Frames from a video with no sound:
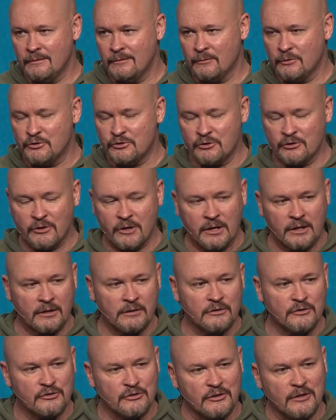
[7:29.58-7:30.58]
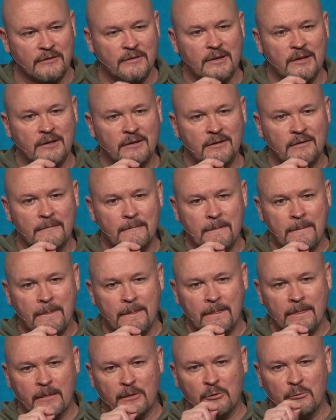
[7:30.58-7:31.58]
What's your chronic condition? And then
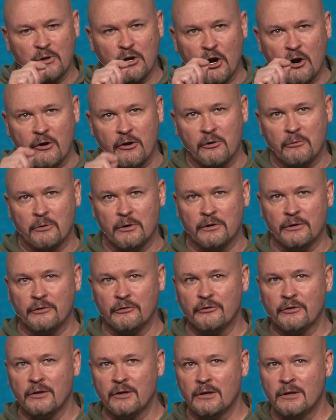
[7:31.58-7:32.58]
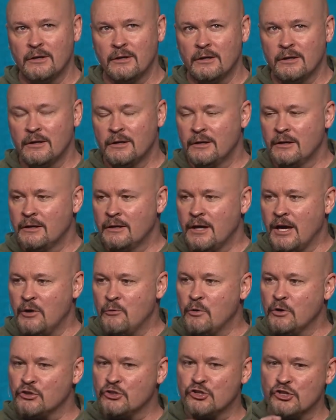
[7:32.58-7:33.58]
the little bit harder one is, and
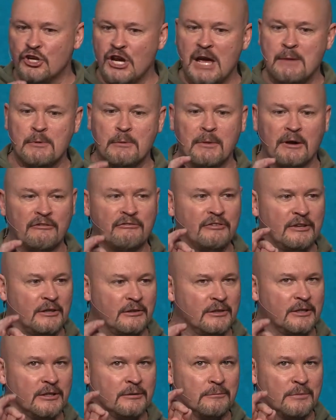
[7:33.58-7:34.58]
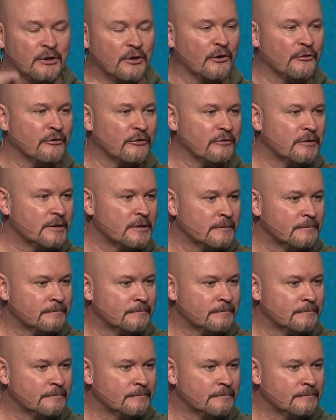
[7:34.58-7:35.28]
what shame am I feeling because of it?